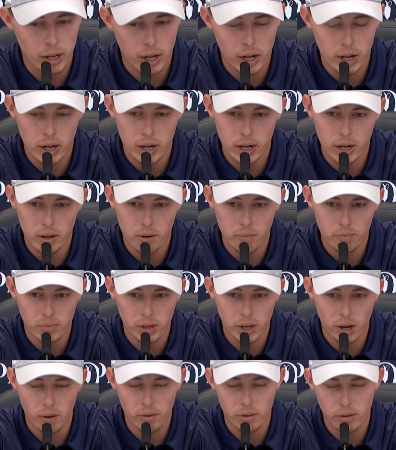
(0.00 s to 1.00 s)

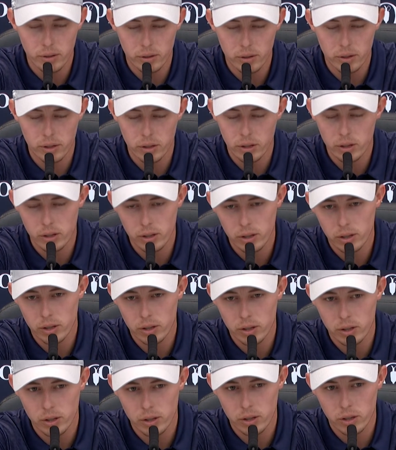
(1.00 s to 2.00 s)

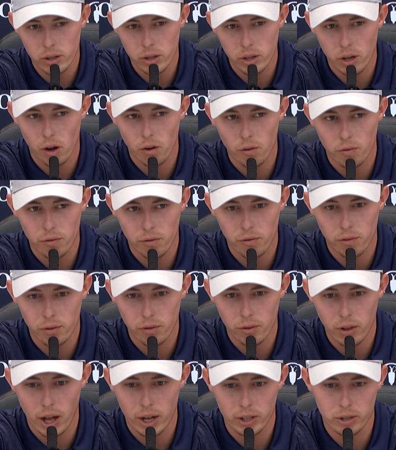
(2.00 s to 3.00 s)
The golf
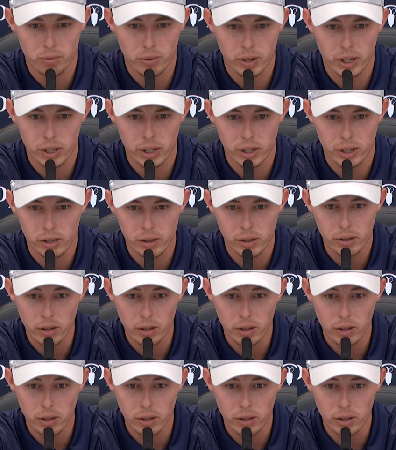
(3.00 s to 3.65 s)
last week,